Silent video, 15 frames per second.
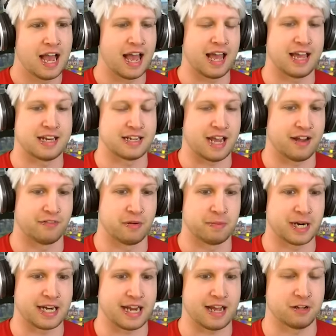and
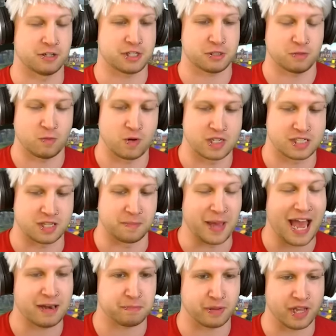everybody else was the
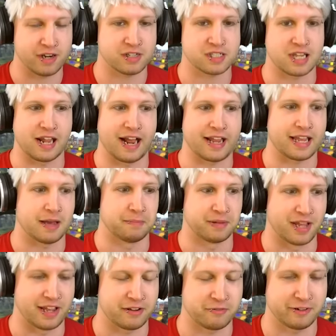bad players that I kept
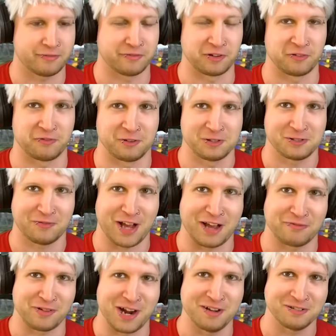playing with for the first
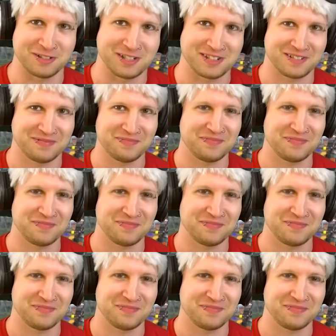5 rounds.